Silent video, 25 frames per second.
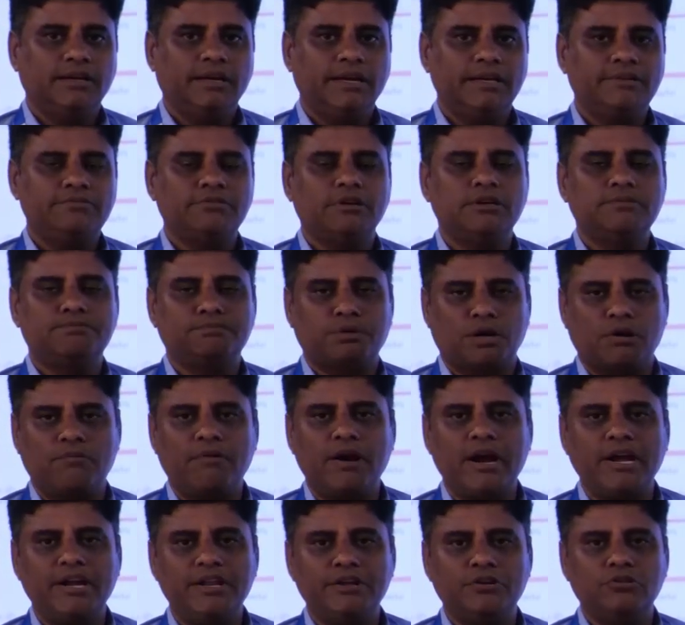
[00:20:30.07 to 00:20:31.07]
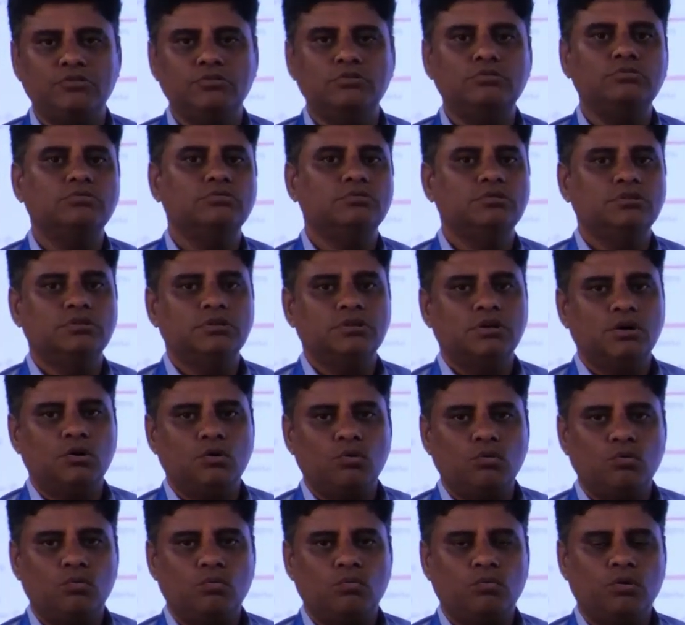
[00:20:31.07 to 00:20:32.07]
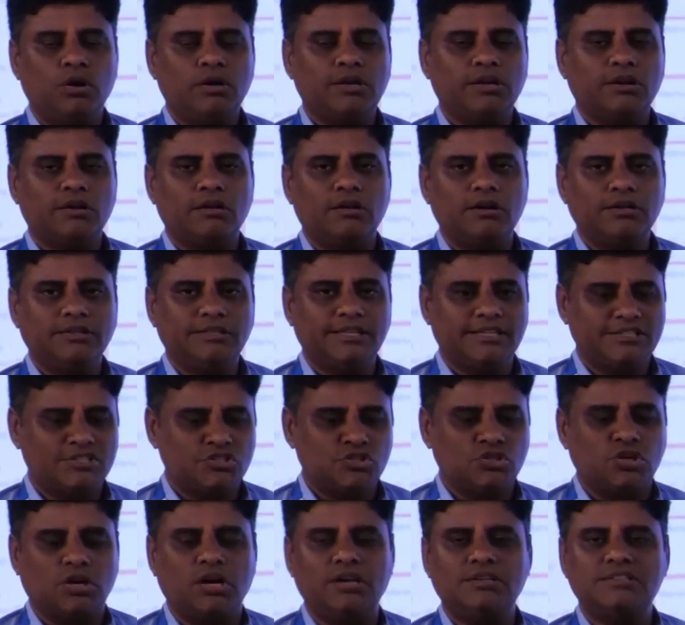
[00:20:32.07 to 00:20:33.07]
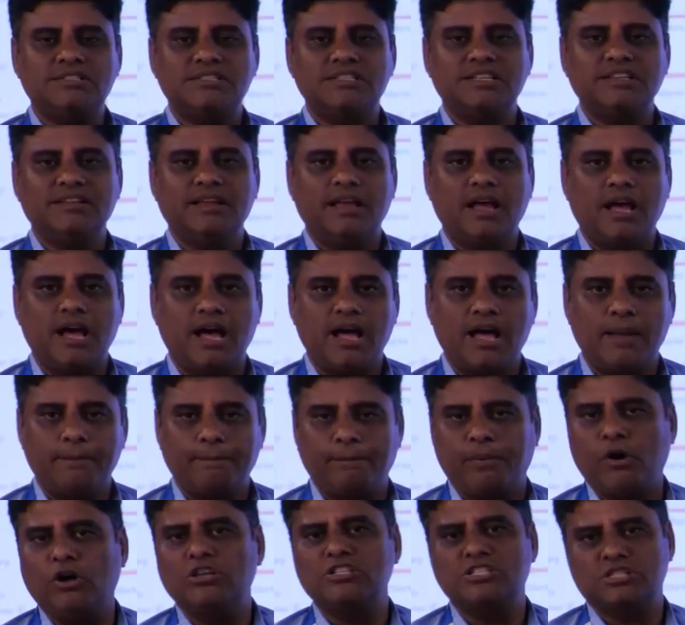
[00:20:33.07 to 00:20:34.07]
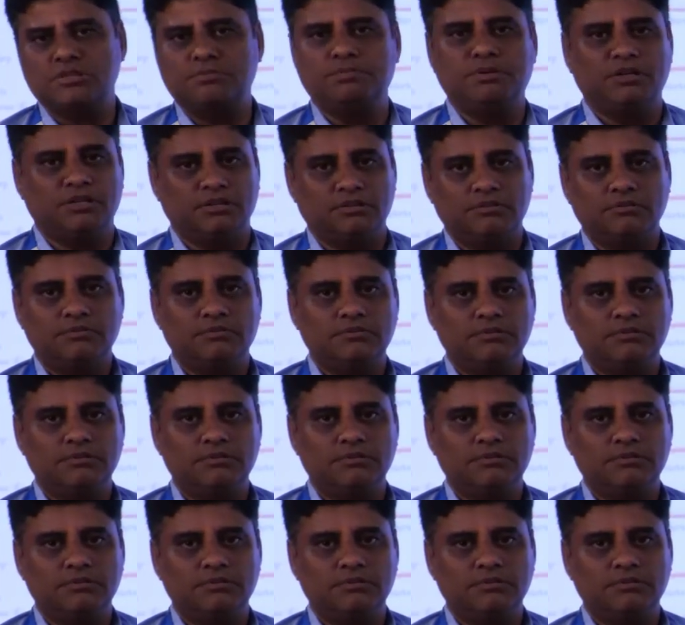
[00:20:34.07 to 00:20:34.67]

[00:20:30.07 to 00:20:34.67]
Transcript: it will provide you what are all the charts possible.